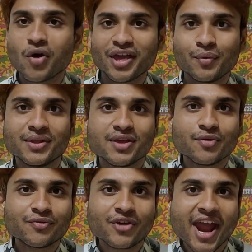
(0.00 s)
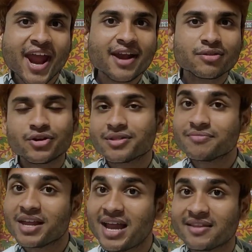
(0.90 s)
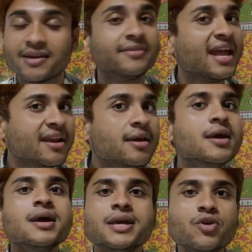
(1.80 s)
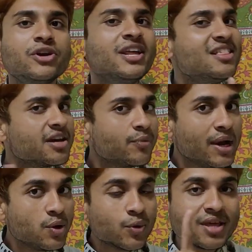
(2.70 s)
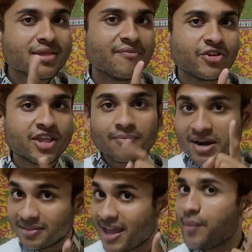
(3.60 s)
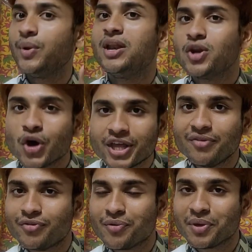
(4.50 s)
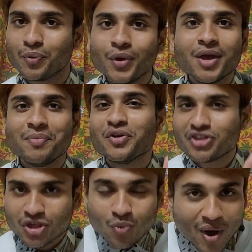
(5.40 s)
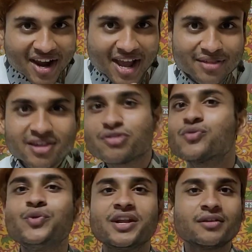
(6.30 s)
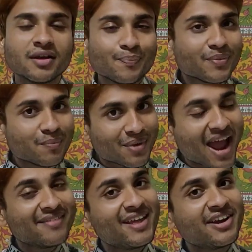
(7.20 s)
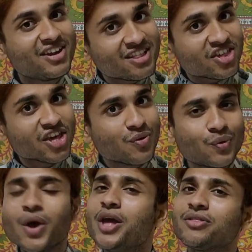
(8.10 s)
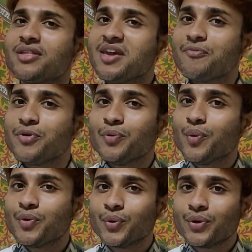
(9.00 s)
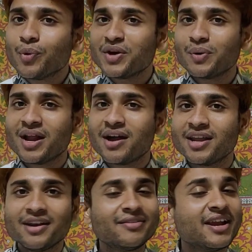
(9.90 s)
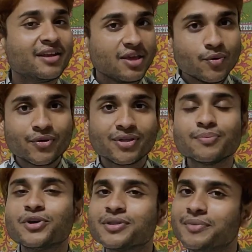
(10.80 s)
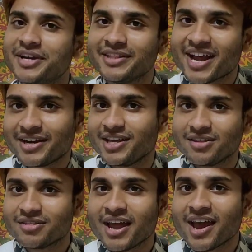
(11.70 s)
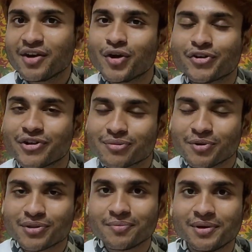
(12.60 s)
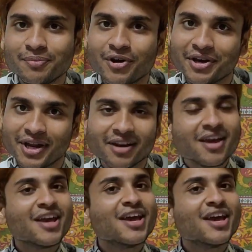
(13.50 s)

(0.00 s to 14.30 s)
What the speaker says: talking with your friends or something like that. Then your teacher will notice everything, but they will not inform you because you are an exchange student and they are teaching you. If you don't want to learn it, then your responsibility. That is, they are not responsible for it.